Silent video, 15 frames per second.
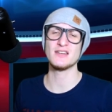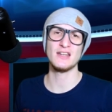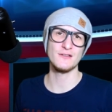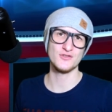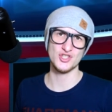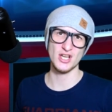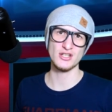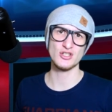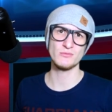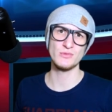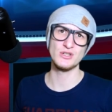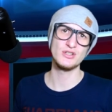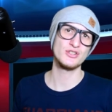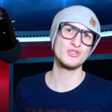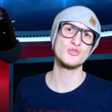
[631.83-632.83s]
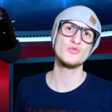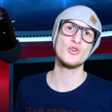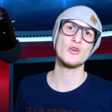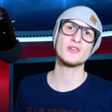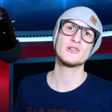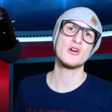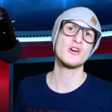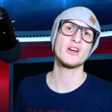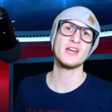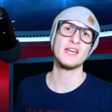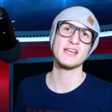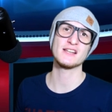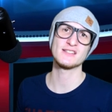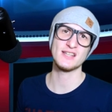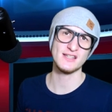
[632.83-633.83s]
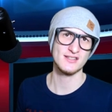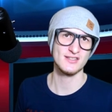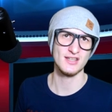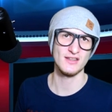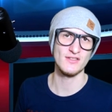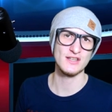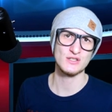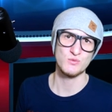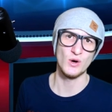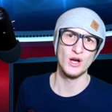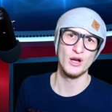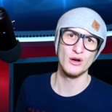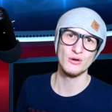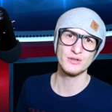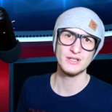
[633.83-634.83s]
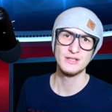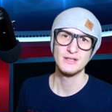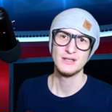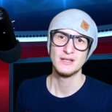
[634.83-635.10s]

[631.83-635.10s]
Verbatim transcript: and if gentlemen do not longer exist in this world.